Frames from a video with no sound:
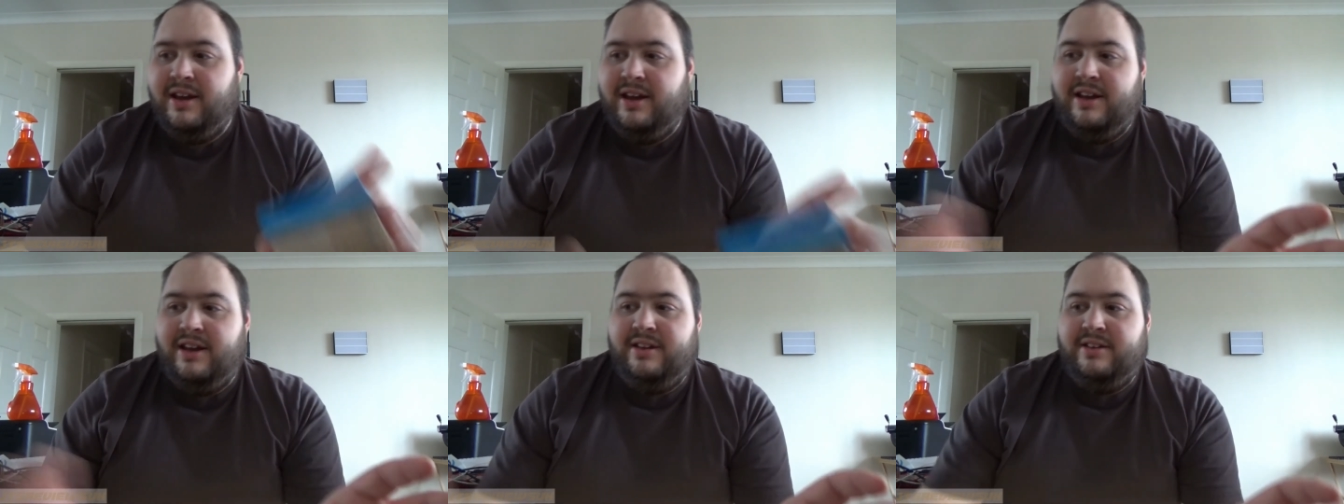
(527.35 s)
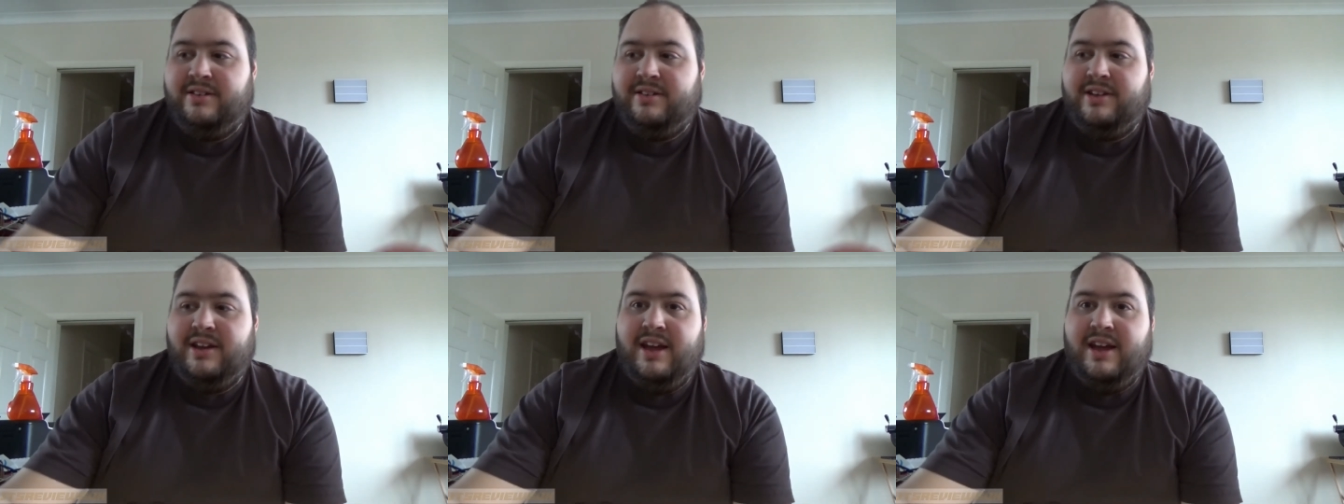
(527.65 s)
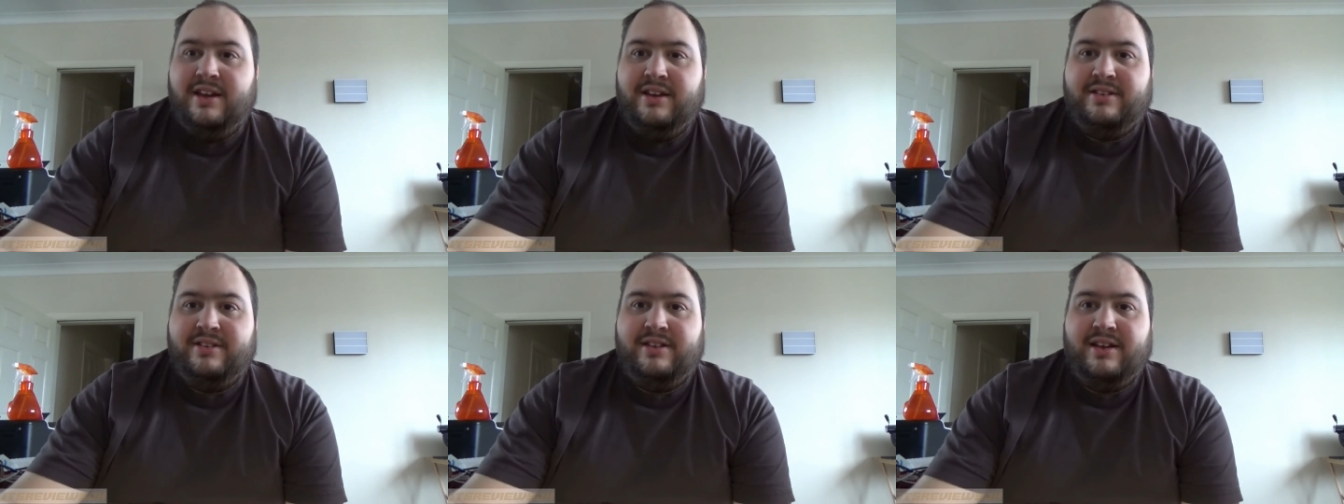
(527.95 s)
is to
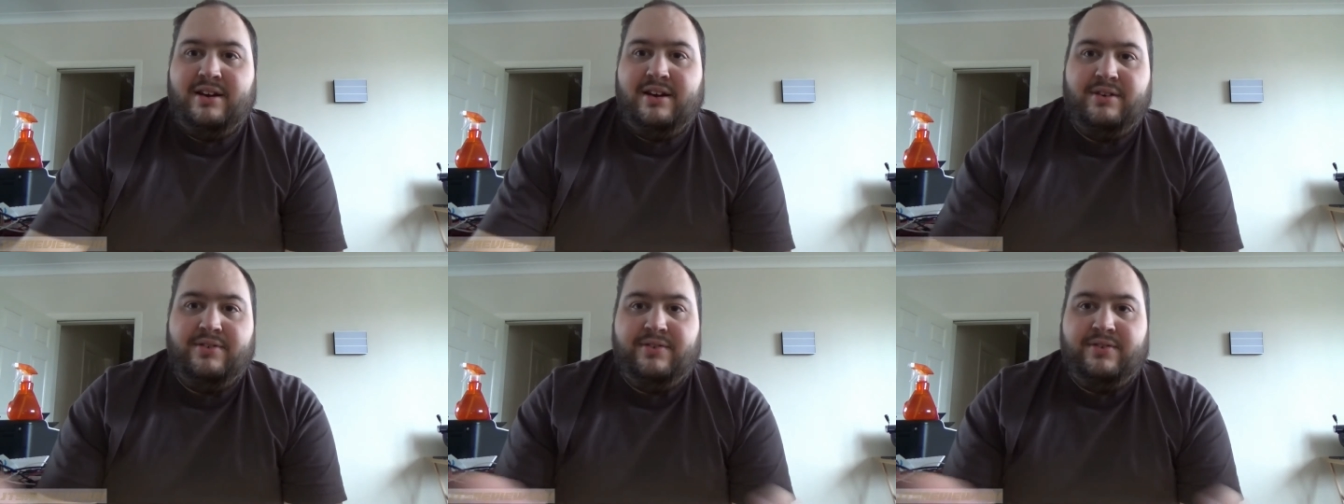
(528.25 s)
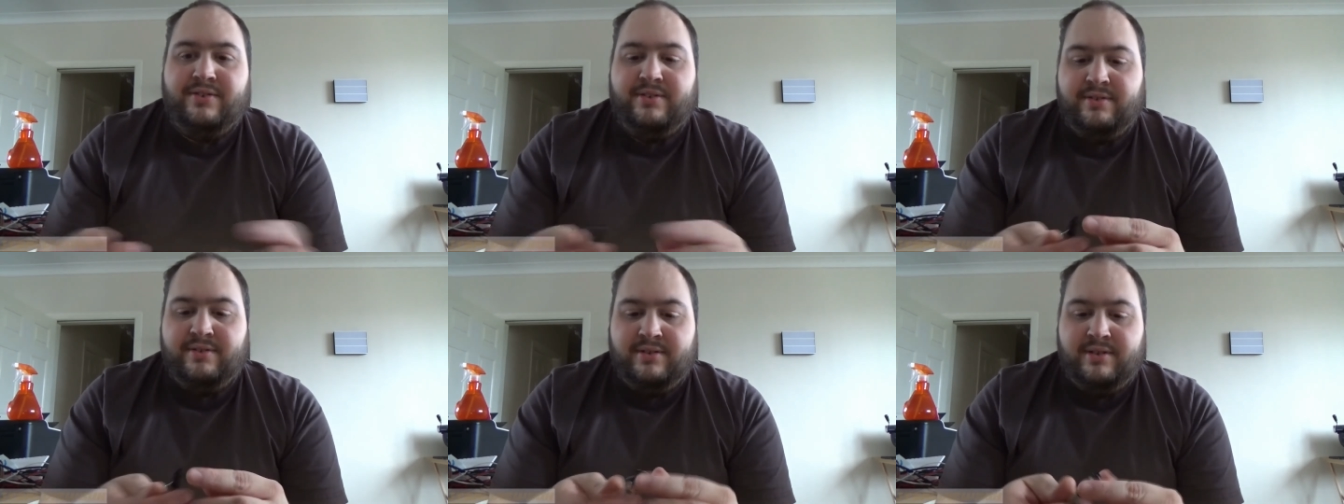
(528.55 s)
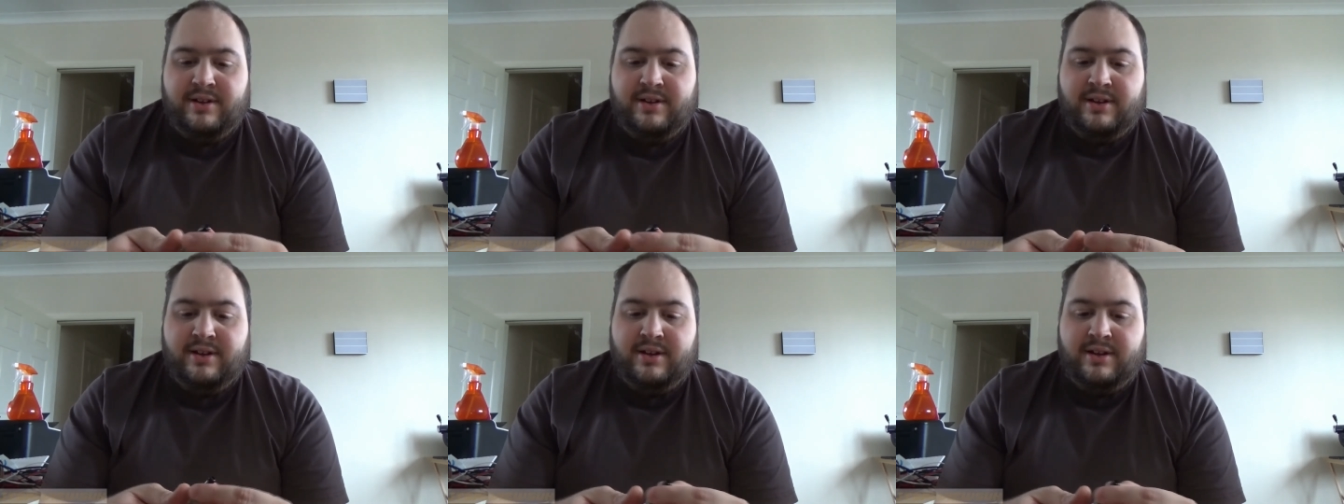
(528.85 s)
get yourself
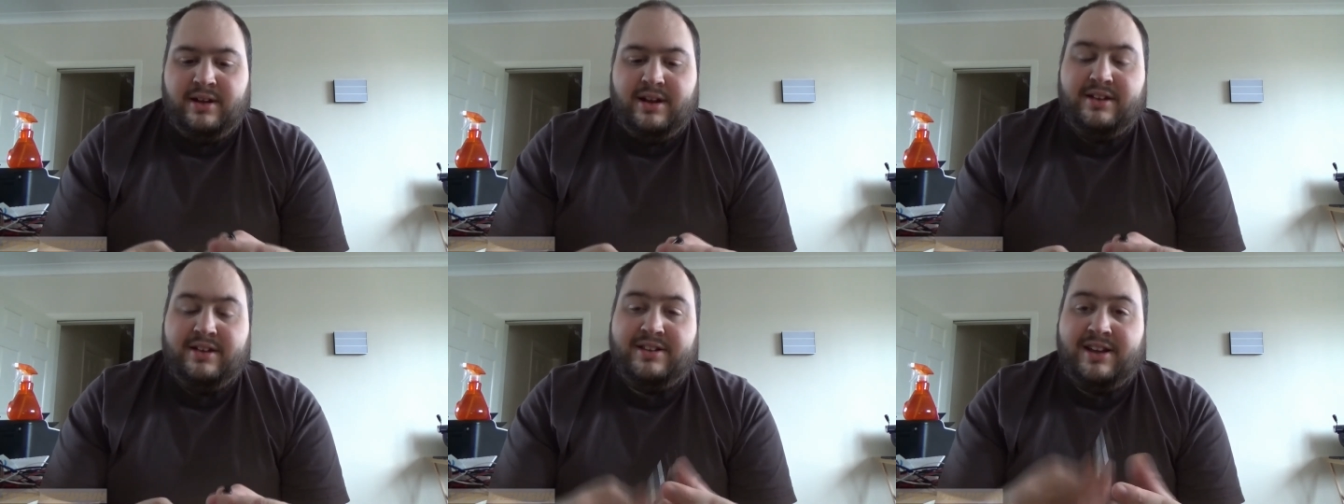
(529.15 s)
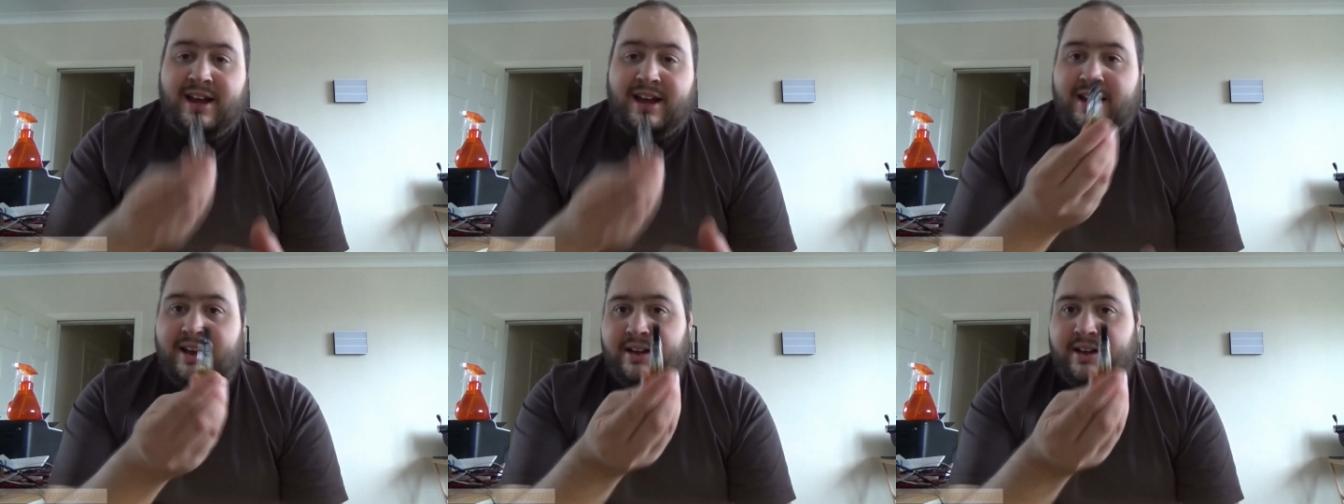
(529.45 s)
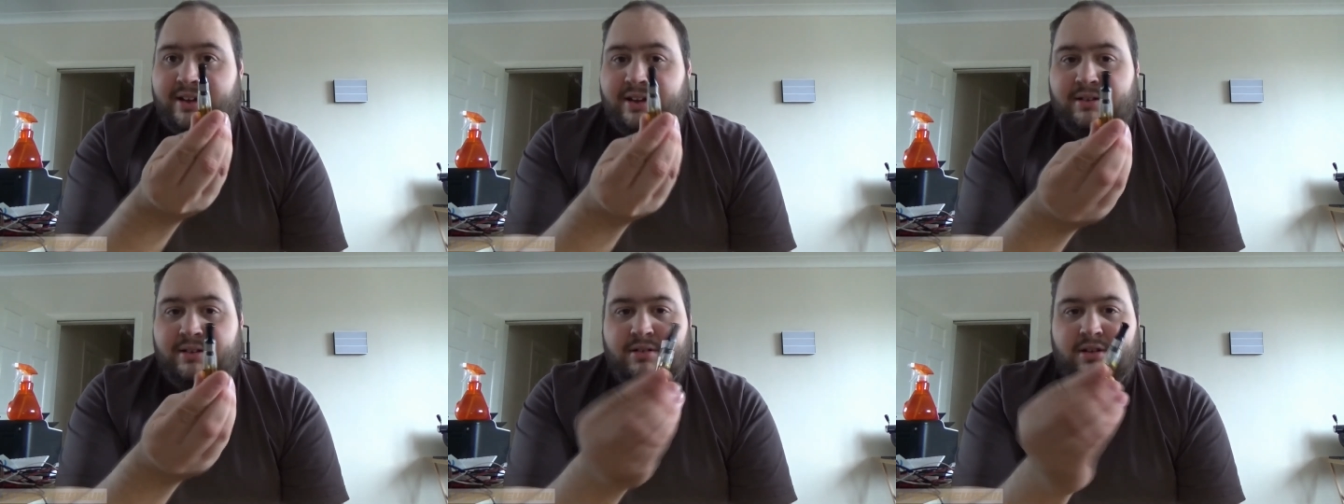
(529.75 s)
a tank.